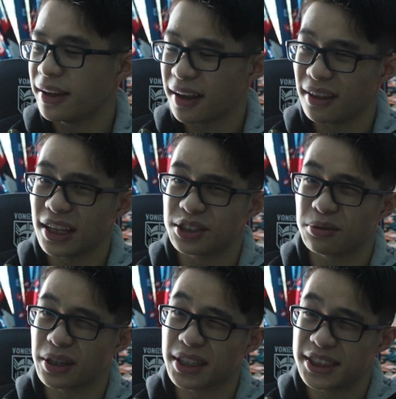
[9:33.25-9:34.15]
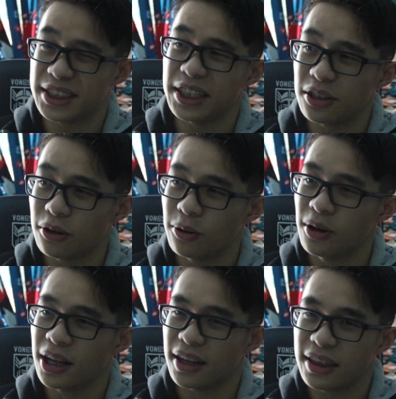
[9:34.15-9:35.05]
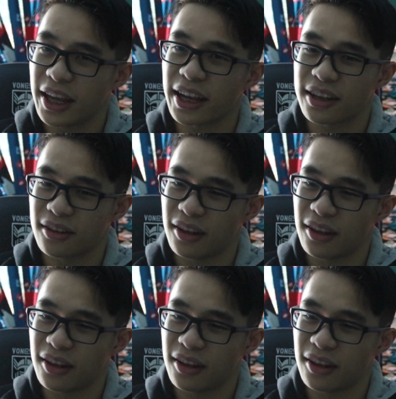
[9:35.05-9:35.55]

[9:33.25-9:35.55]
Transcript: it unless you're a casino deck,